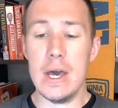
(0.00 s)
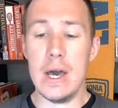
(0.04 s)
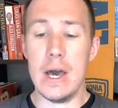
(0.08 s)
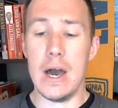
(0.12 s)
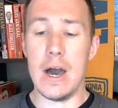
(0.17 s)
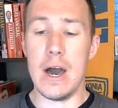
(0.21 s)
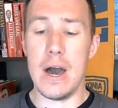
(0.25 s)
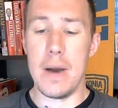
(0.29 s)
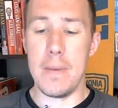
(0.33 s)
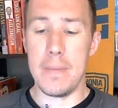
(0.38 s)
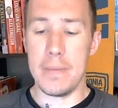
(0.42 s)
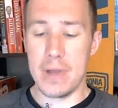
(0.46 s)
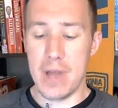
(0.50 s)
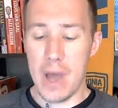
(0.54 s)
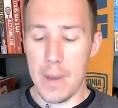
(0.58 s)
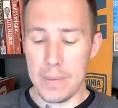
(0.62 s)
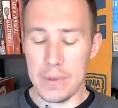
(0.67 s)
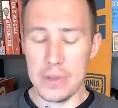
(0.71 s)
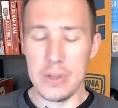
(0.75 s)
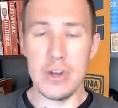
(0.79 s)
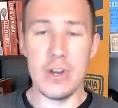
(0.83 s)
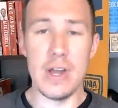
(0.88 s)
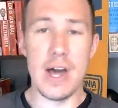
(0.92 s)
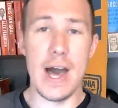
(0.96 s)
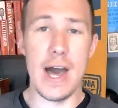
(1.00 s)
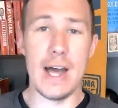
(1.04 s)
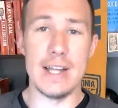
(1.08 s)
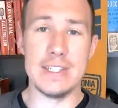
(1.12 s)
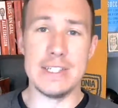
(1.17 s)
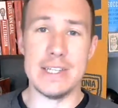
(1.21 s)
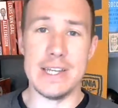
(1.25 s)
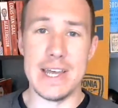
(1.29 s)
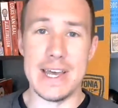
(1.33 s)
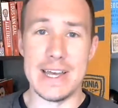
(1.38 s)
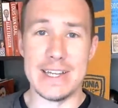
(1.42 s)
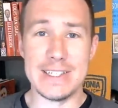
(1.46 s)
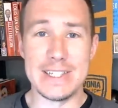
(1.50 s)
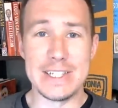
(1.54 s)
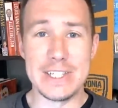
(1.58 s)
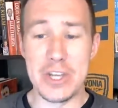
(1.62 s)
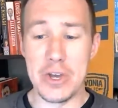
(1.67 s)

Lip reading: A couple little odds and ends.